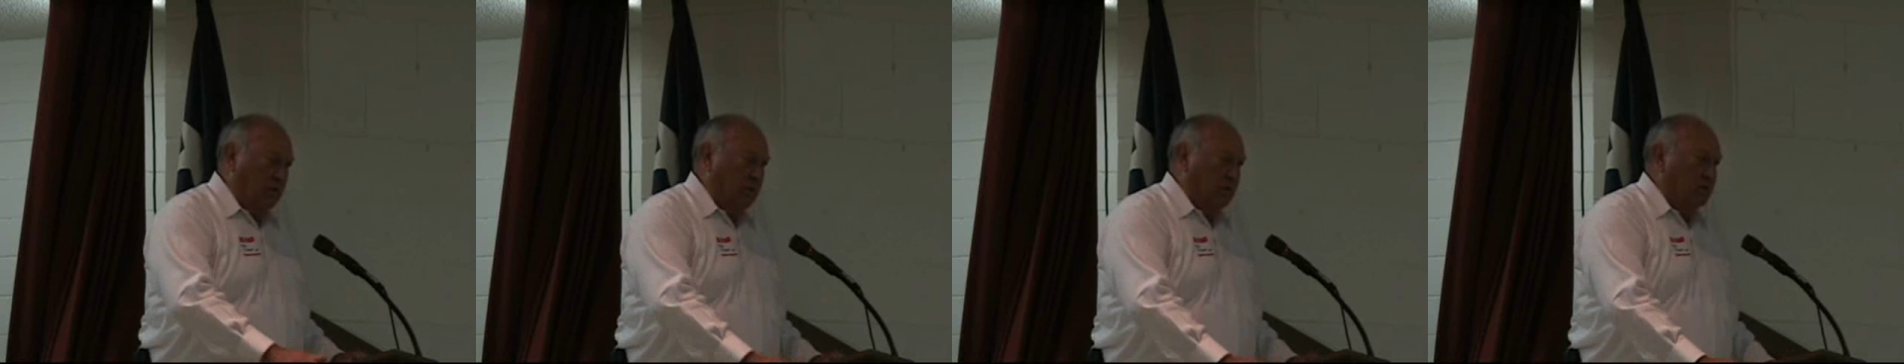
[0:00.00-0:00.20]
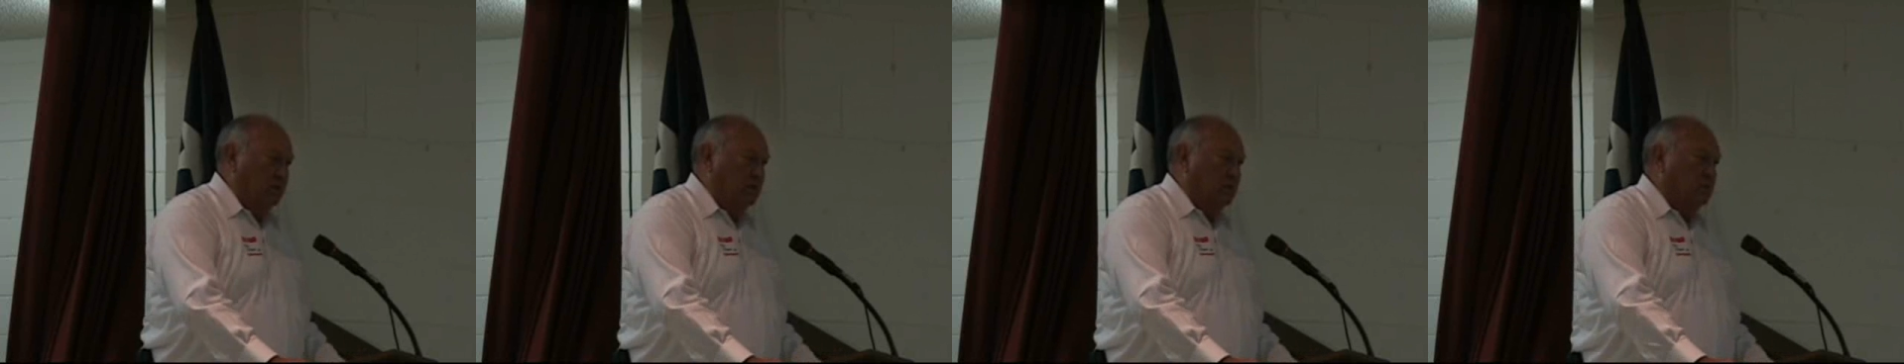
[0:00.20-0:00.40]
to
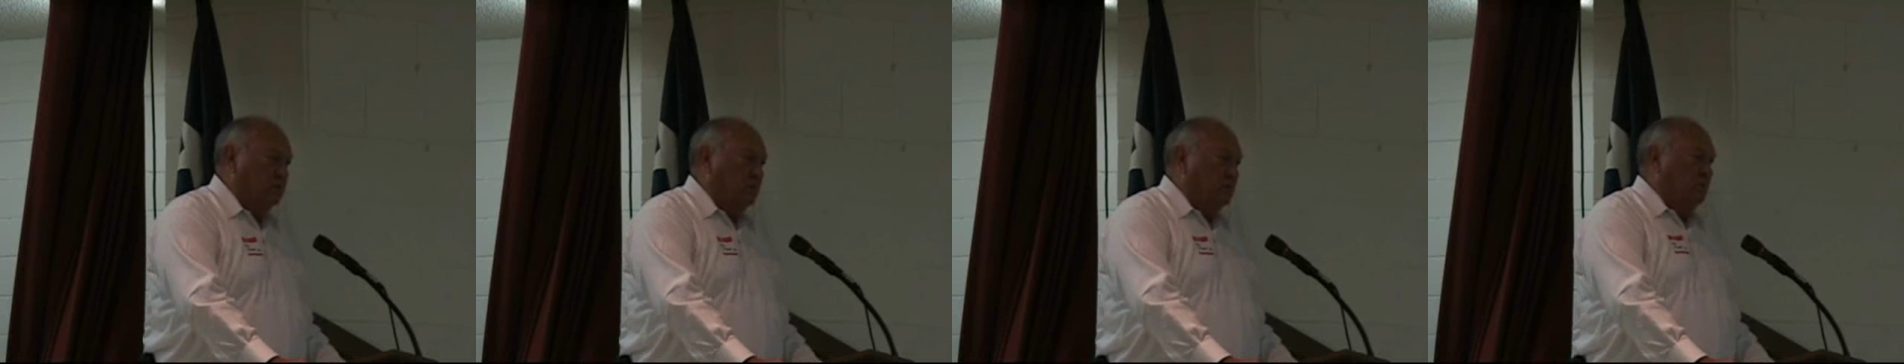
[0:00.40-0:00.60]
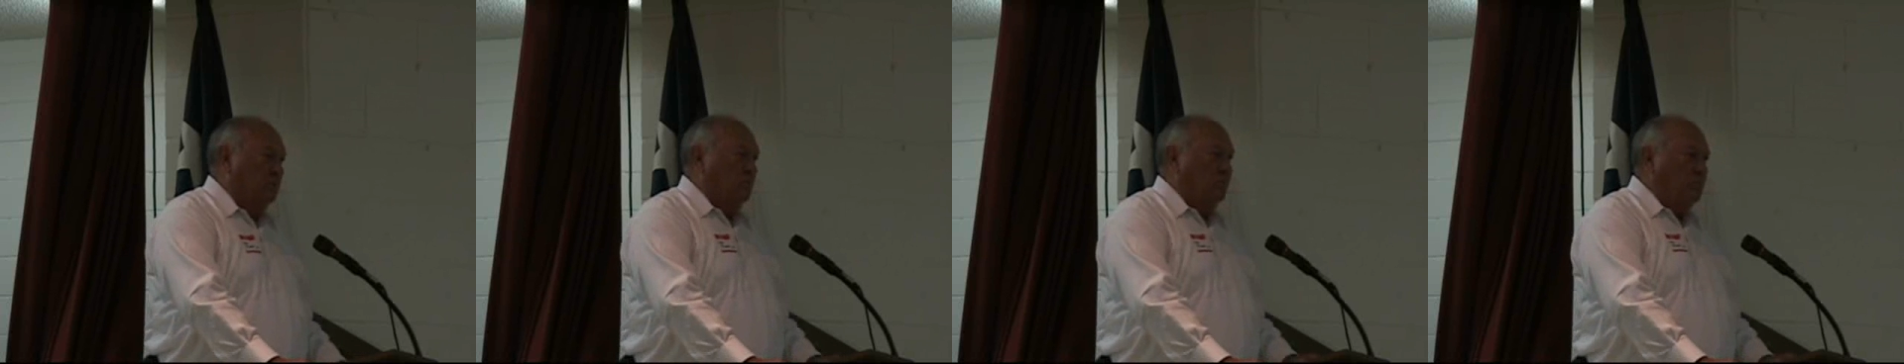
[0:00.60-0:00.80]

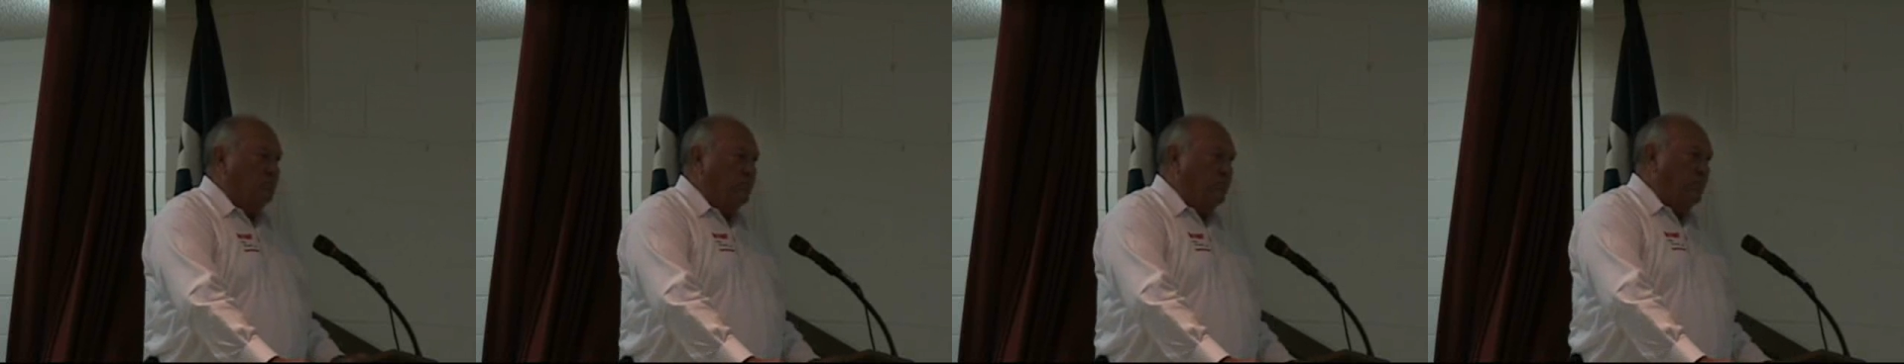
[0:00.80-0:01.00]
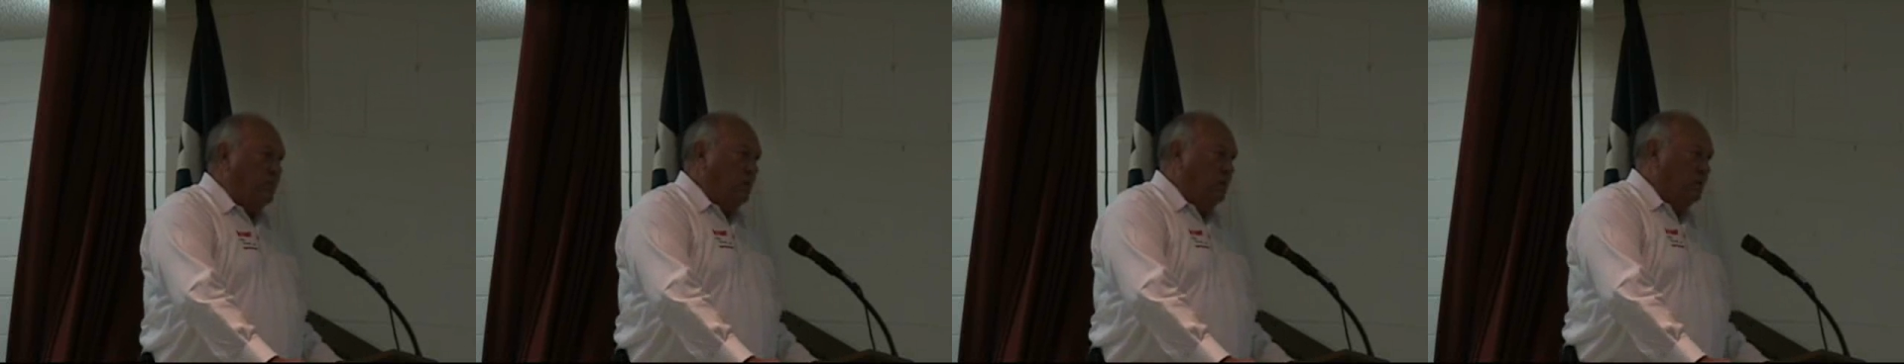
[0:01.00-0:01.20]
me,
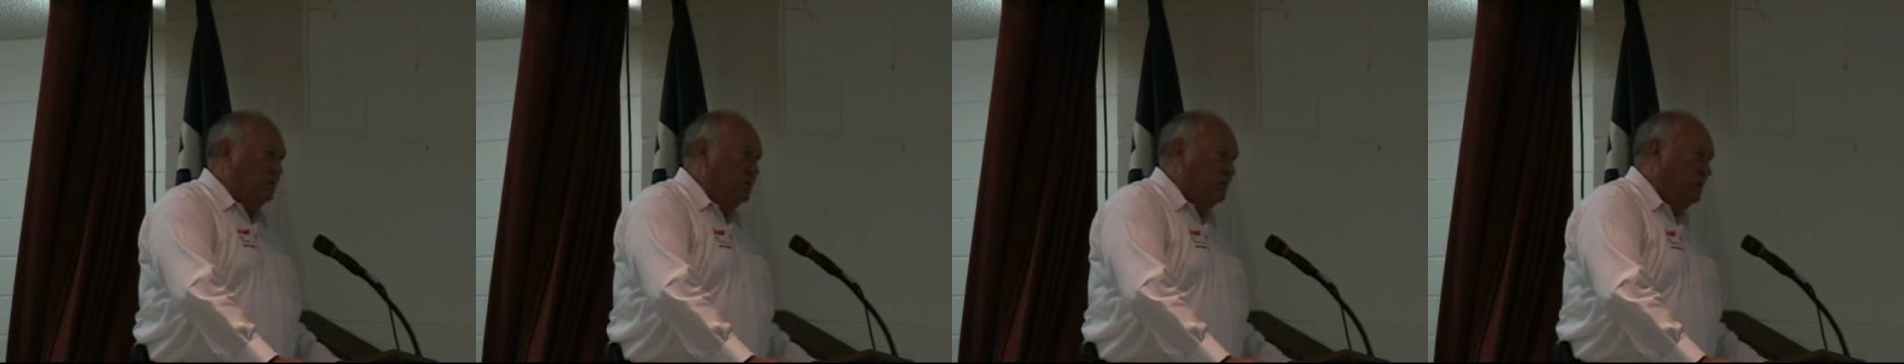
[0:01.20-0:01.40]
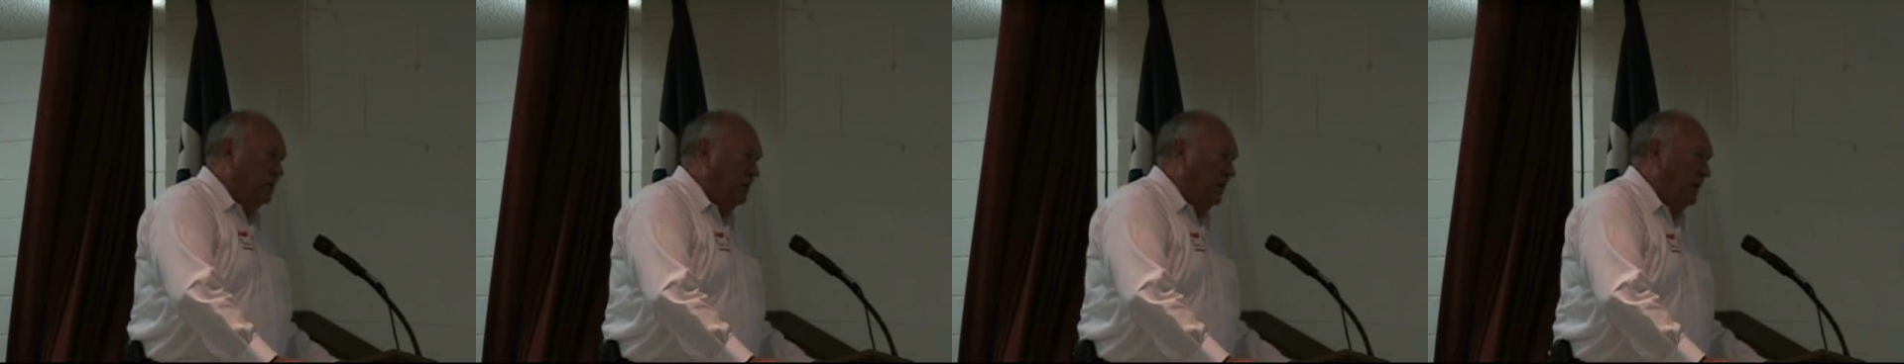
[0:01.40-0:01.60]
the
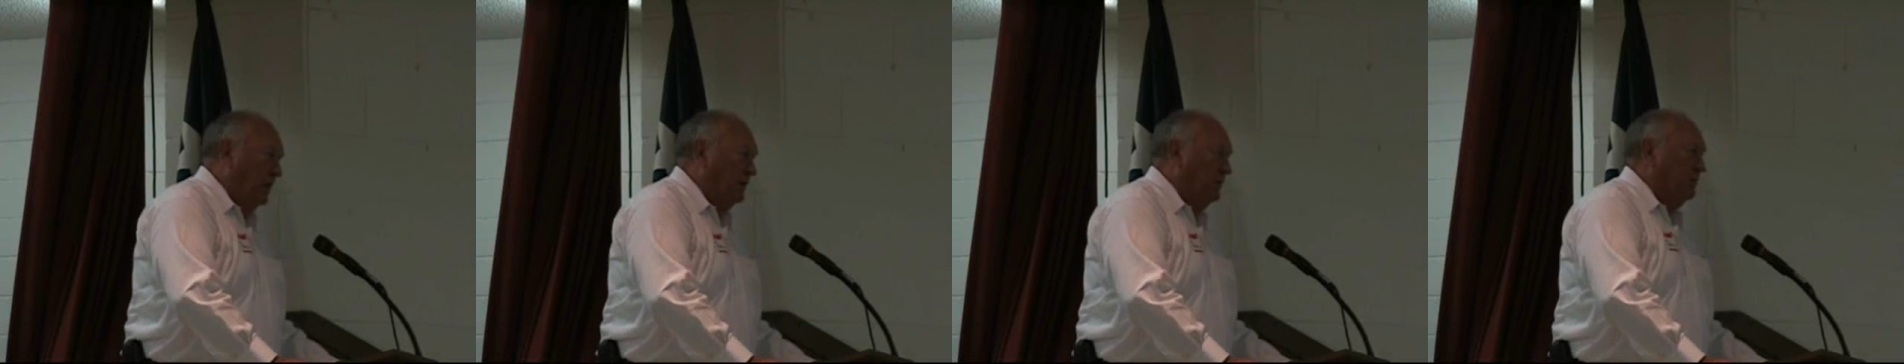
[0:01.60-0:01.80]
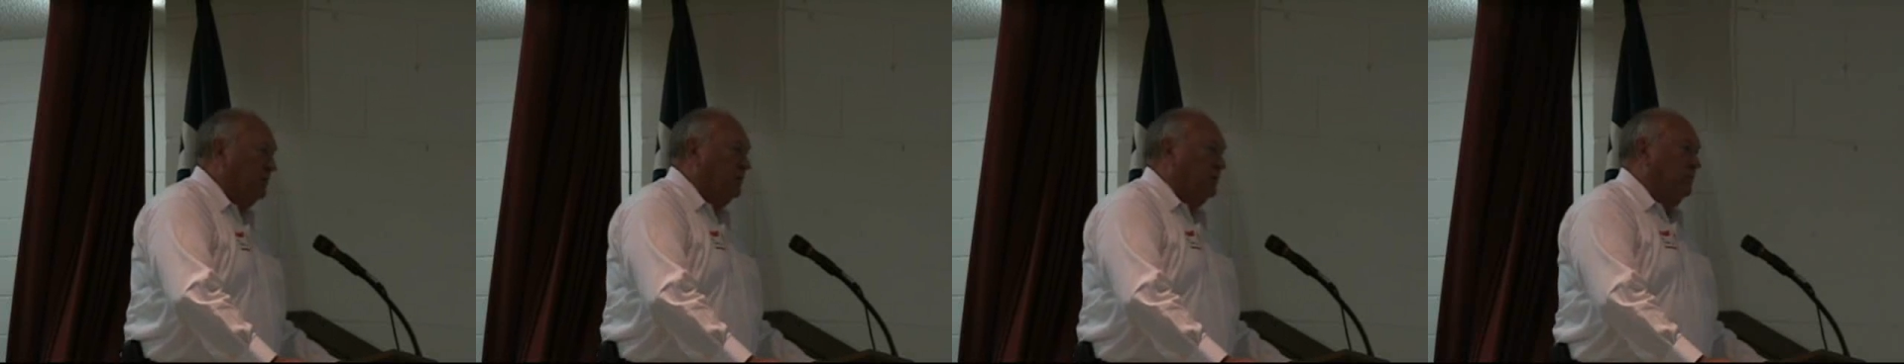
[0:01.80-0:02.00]

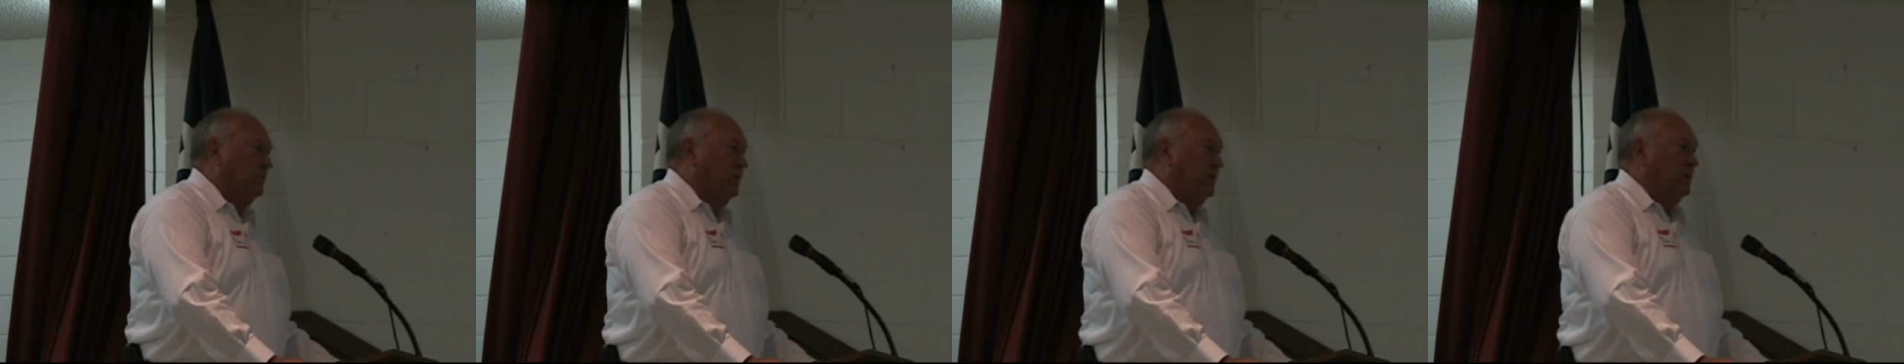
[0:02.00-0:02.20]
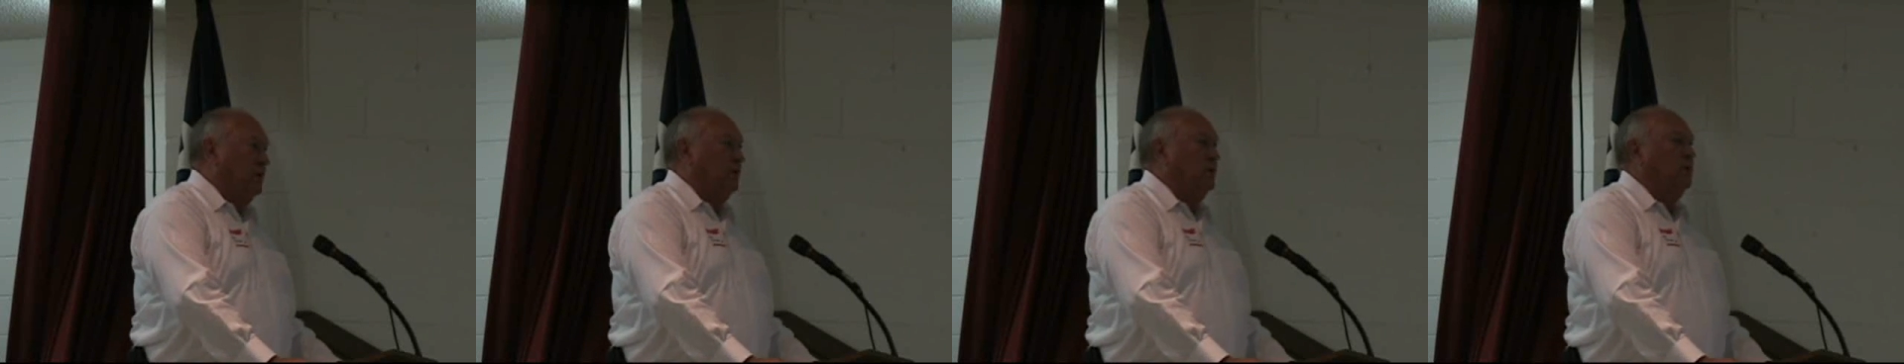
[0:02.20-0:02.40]
exercise that we
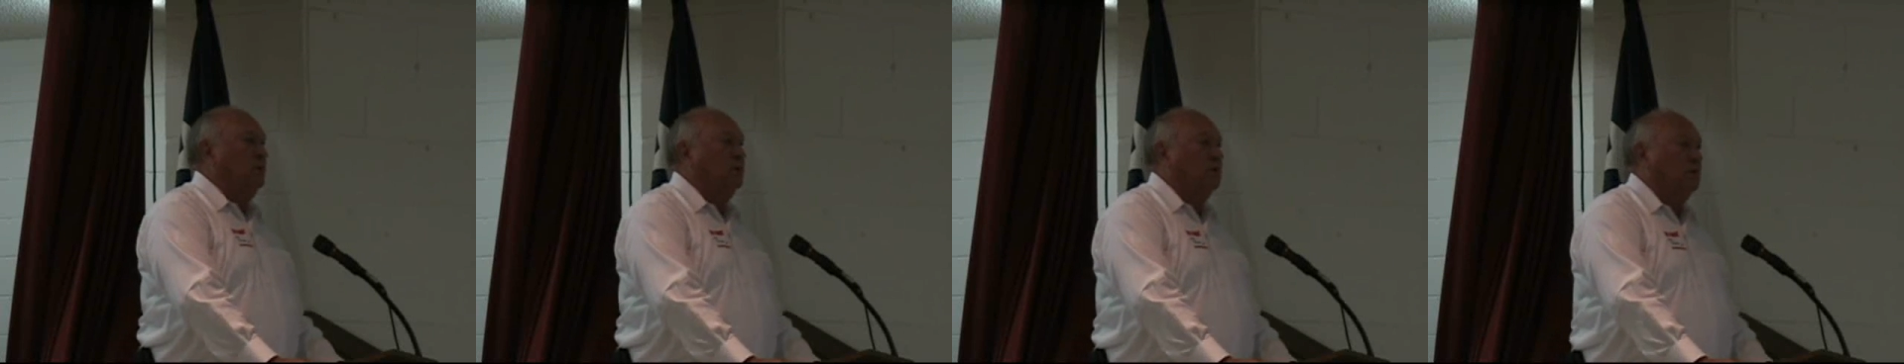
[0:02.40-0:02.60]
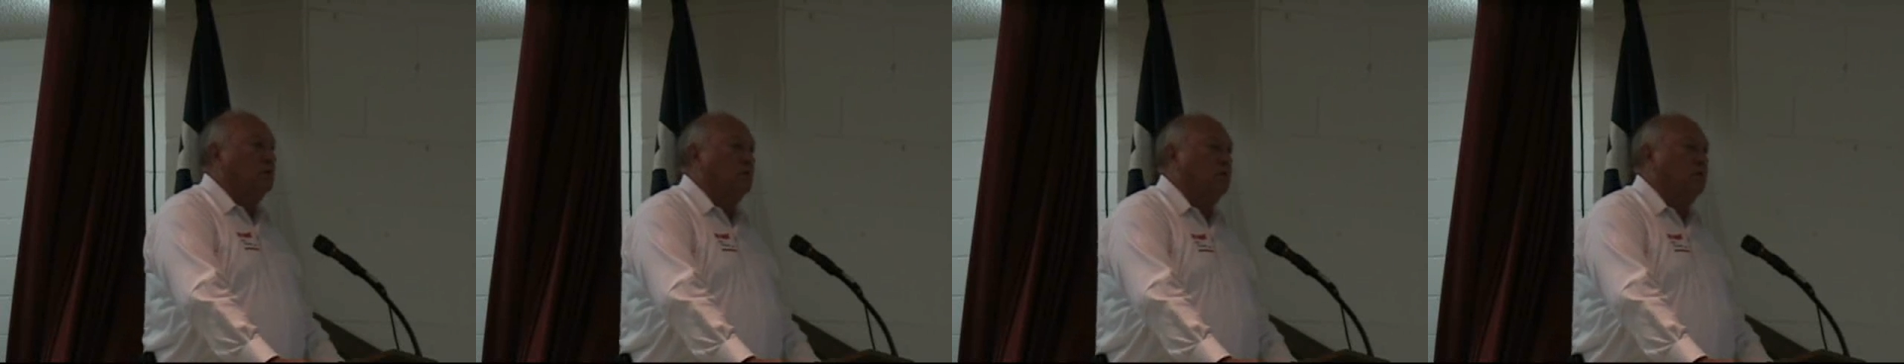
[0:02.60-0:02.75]
did,